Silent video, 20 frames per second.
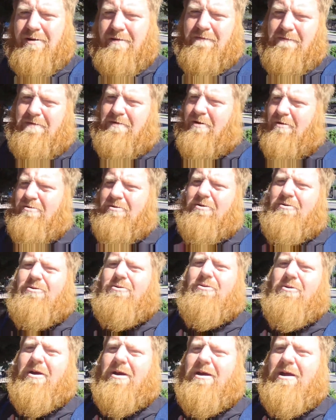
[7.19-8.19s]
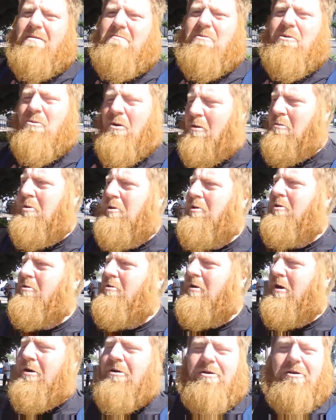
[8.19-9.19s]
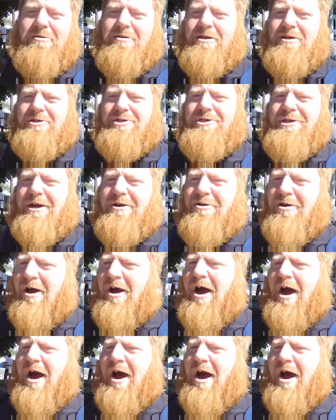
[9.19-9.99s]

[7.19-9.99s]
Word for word: If you don't know who I am and what we do here on this channel,